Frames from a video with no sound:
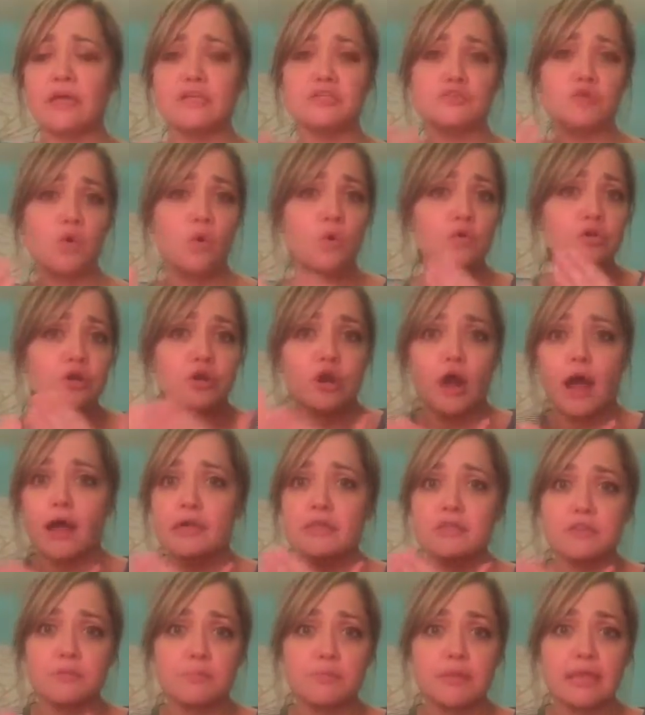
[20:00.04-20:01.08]
I just hold her
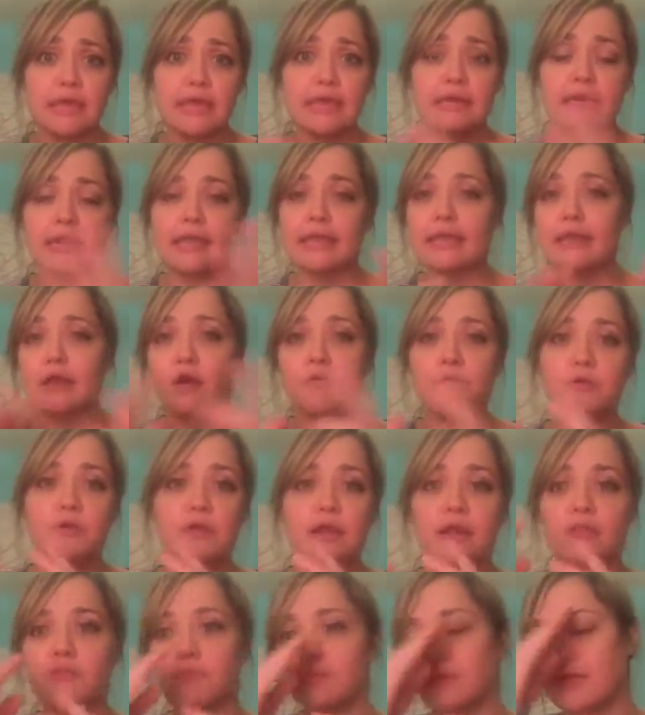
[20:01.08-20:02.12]
onto the plane and I can help you
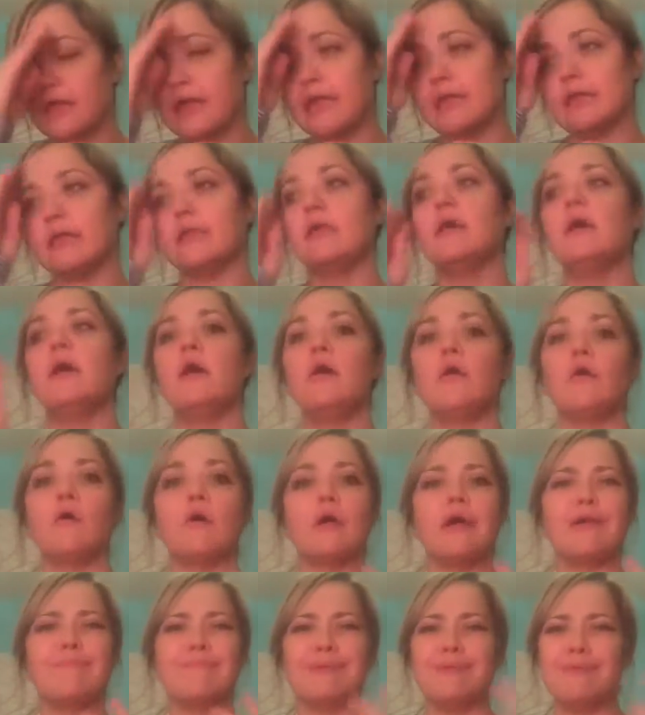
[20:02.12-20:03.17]
get on the plane?
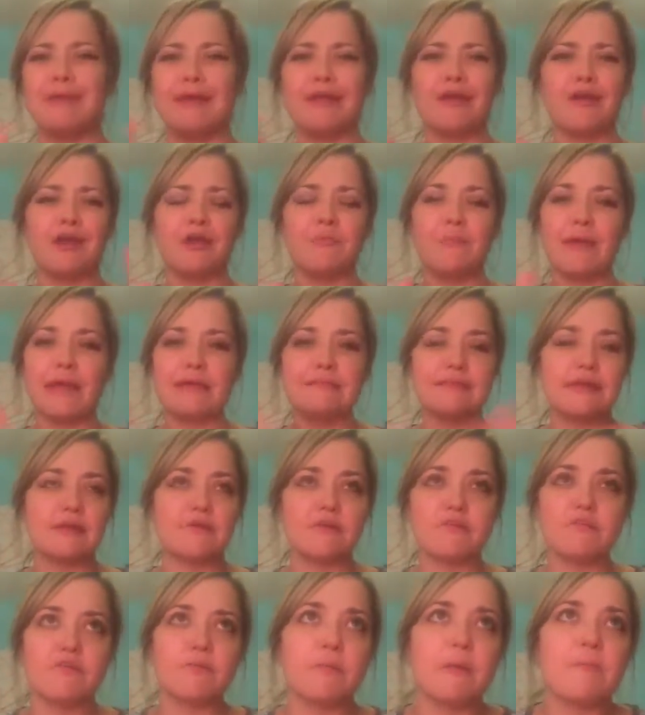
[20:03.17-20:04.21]
Or maybe I carried bags. I don't
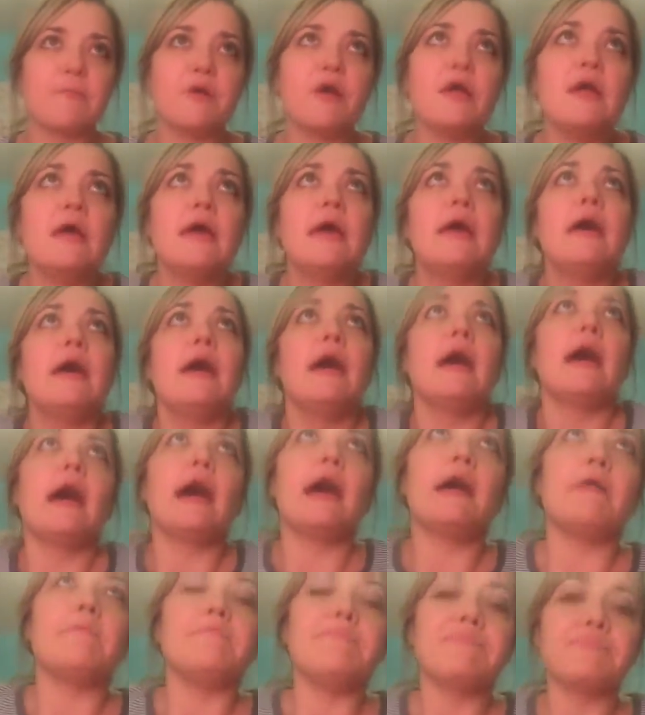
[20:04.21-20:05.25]
even remember.
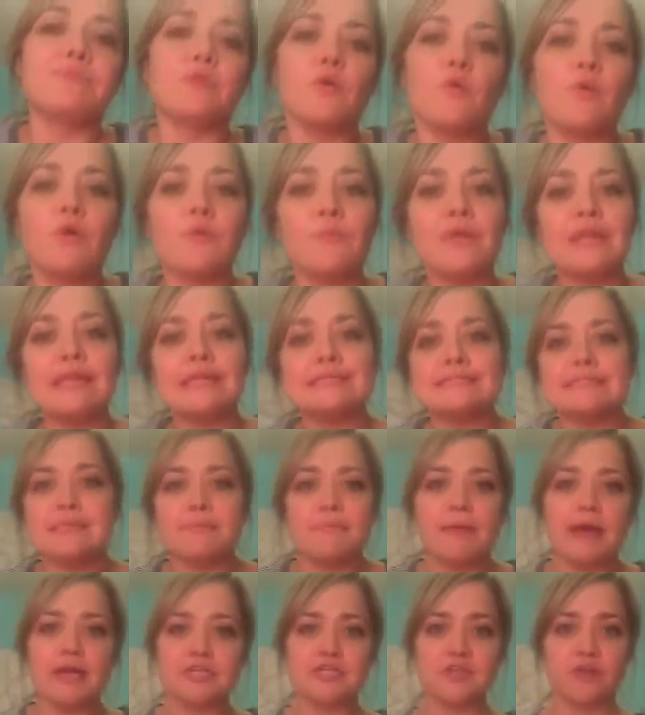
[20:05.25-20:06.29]
Well, we didn't sit
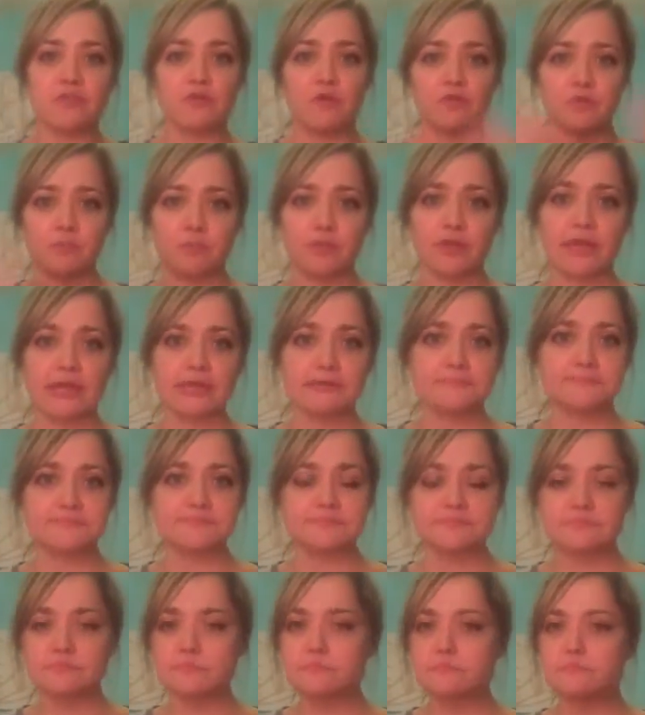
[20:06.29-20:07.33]
by each other on the plane.
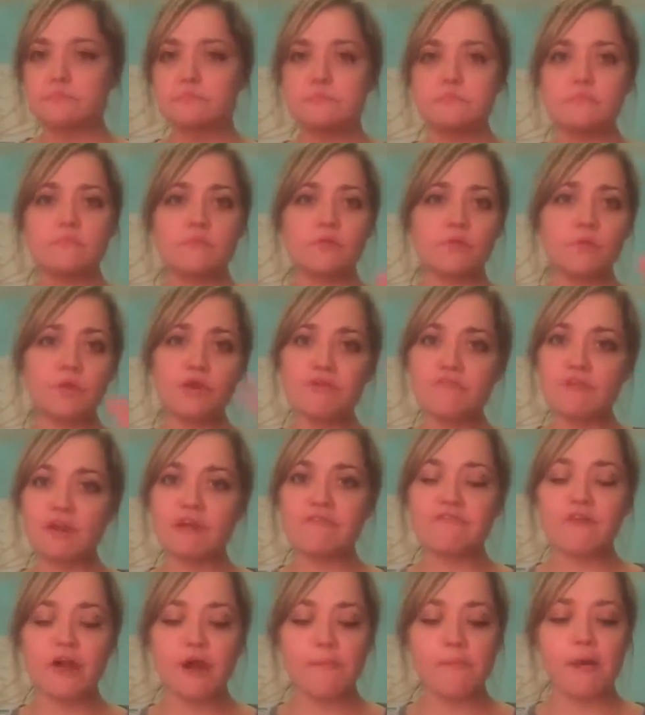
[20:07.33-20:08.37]
We were very
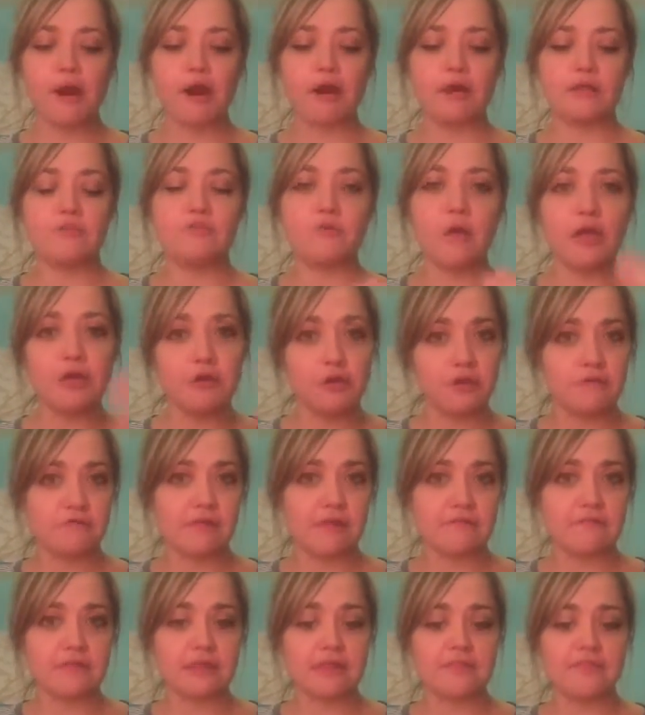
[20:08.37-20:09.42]
far apart. And so I could have
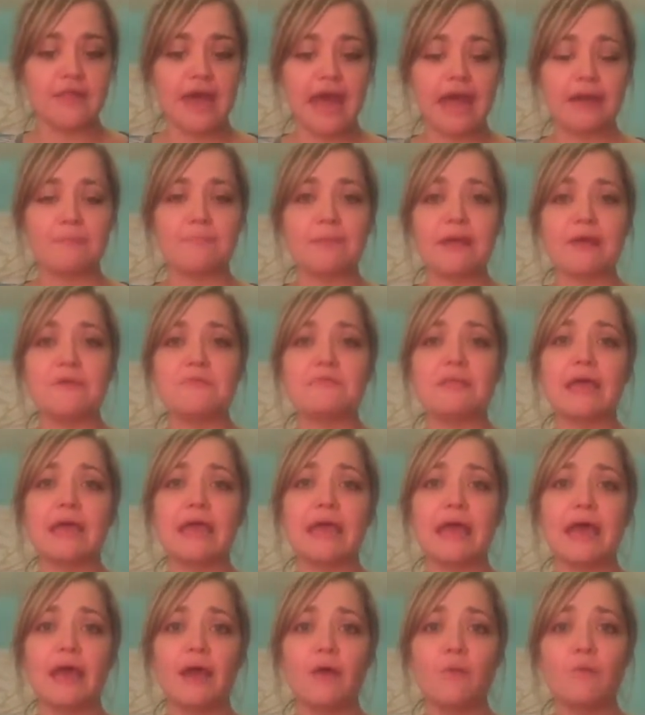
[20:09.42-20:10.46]
left it at that. But I was
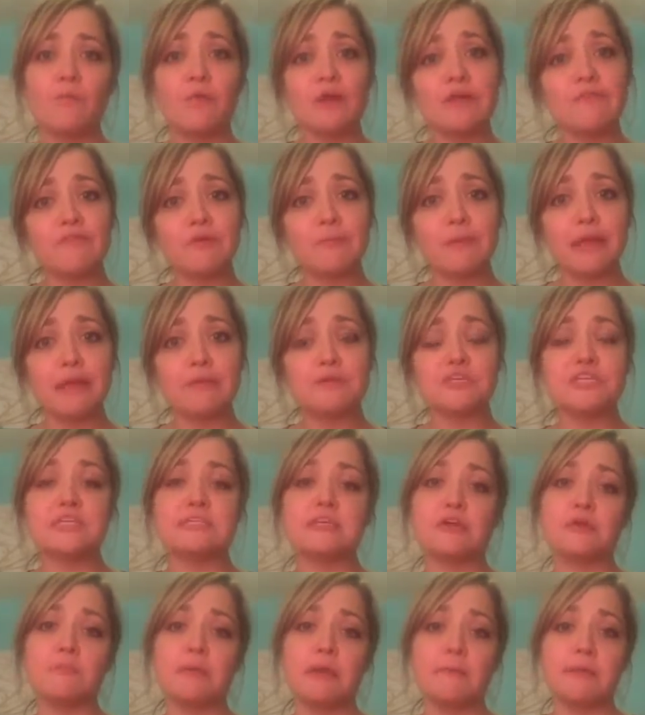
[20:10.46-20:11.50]
like, what if she
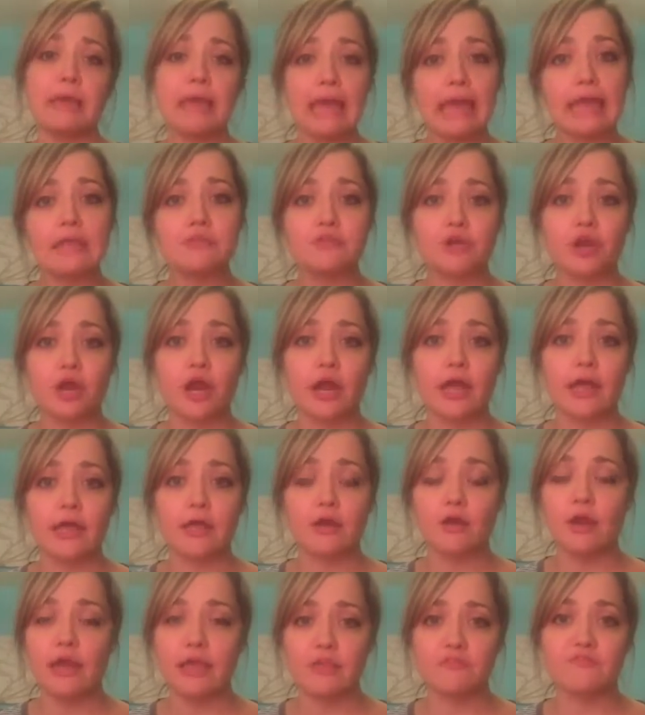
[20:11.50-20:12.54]
said her baby hates crying
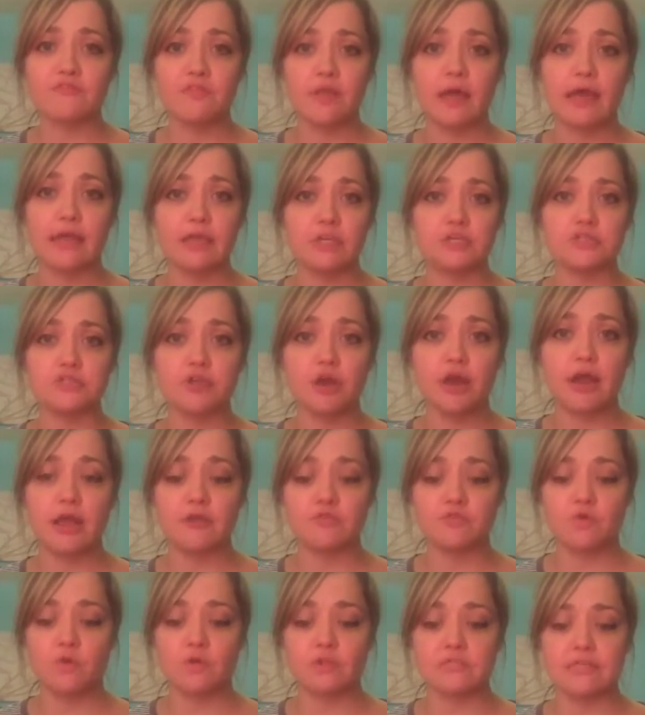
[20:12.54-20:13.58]
or hates flying and just
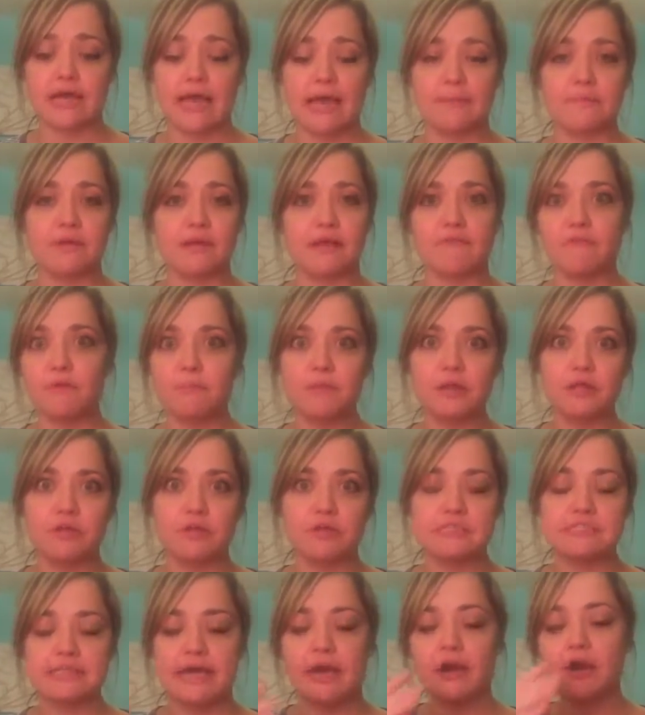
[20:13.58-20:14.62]
cries the whole time and everybody
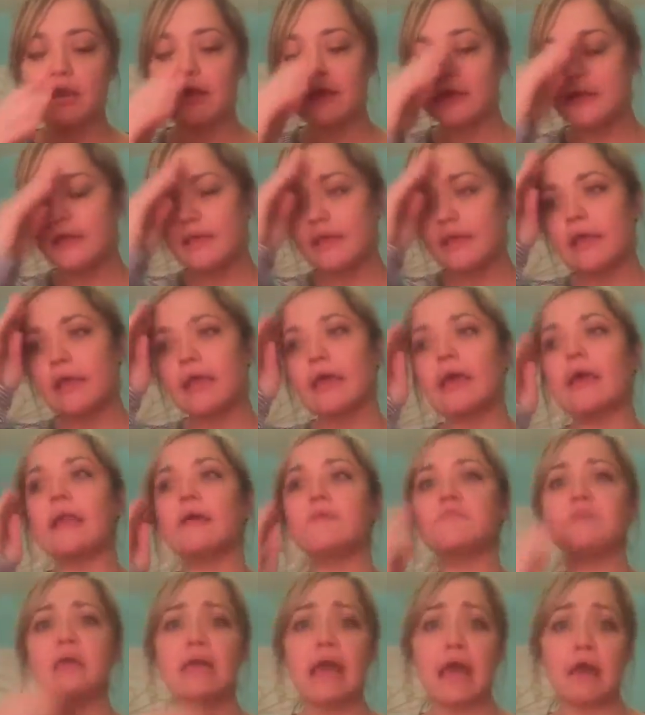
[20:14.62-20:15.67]
looks at her. And I
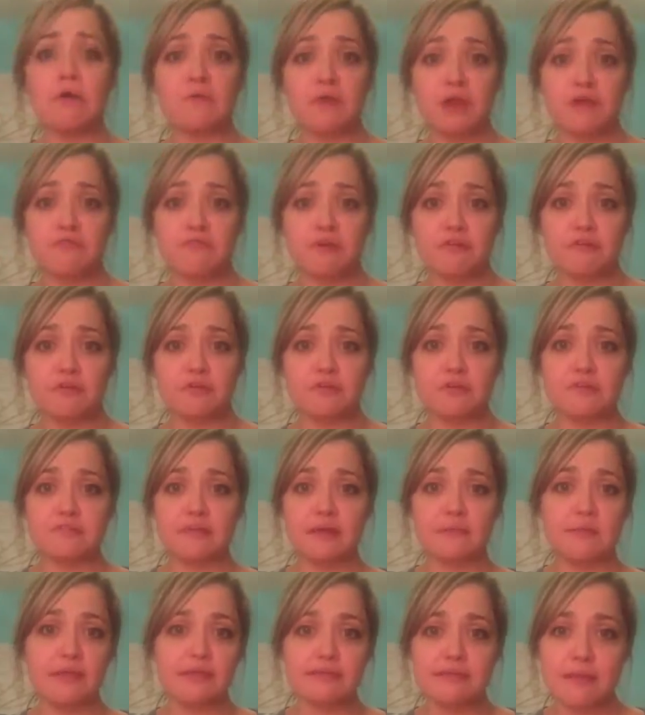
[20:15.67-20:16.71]
was like, I don't care if everyone looks
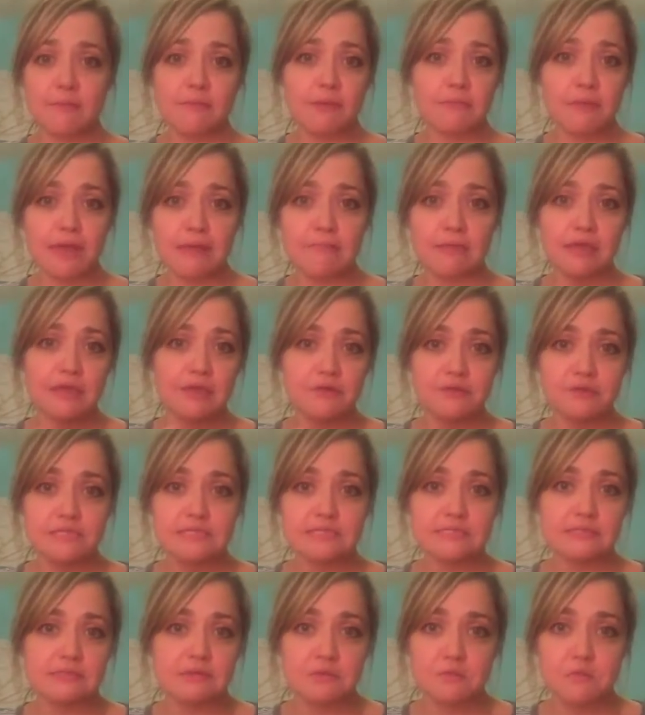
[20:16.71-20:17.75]
at me. It's not my baby.
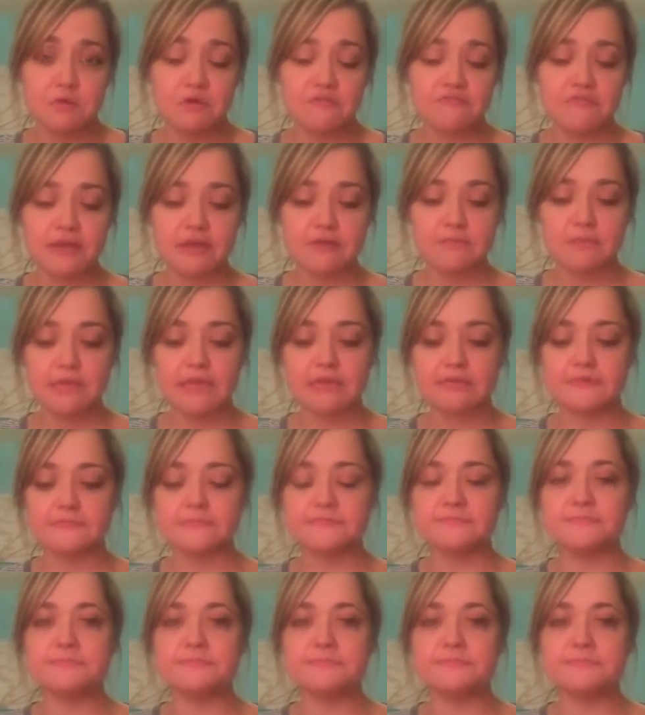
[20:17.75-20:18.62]
It won't affect me.